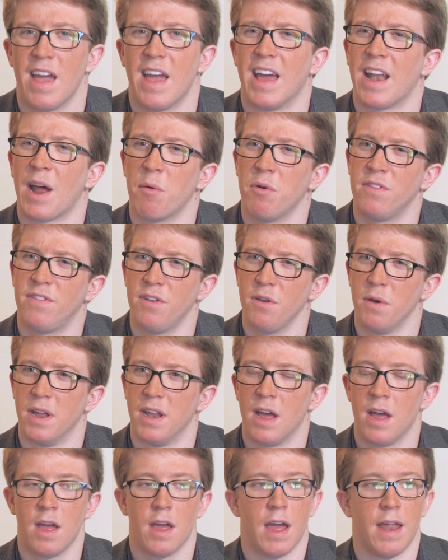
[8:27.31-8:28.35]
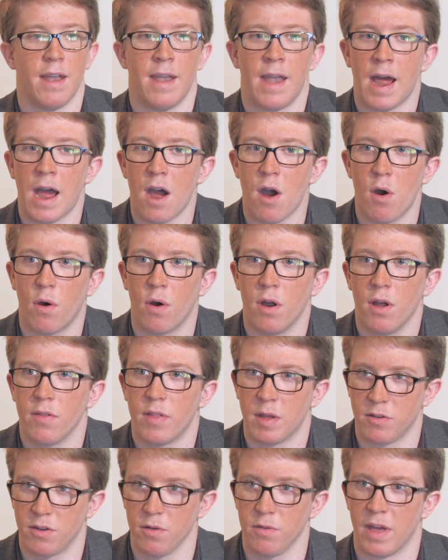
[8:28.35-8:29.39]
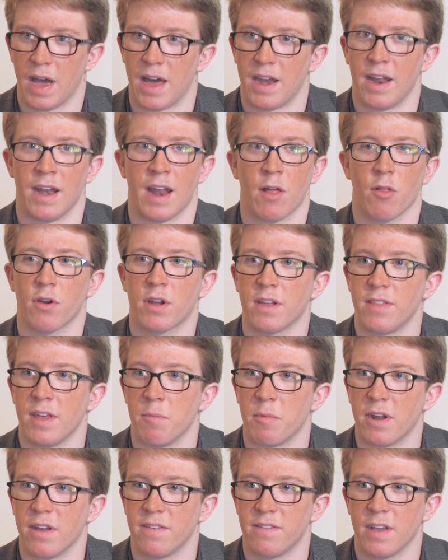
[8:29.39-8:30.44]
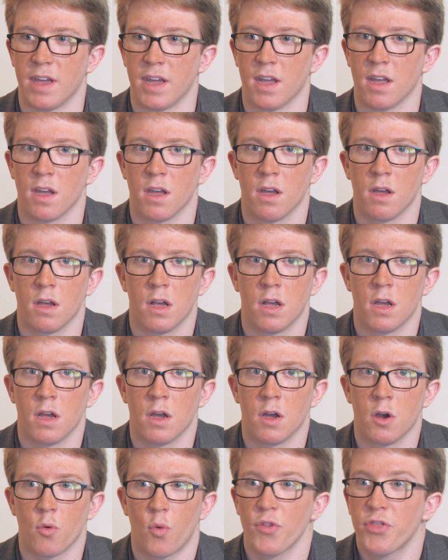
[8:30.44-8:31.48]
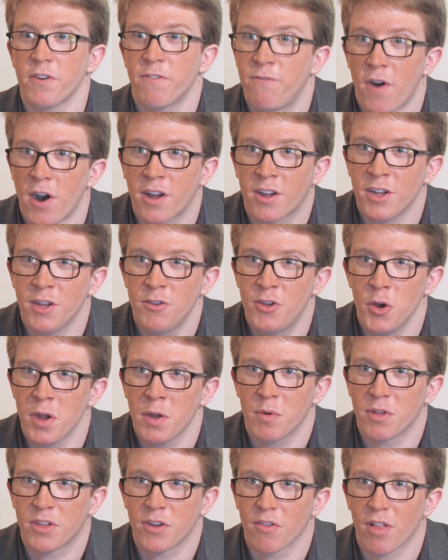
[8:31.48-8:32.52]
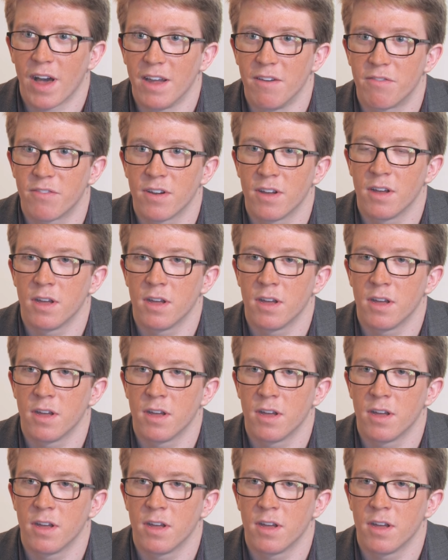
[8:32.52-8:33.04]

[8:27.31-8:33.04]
And I would do it. And now they do that, and I look at them and I say, what the fuck are you doing with your life?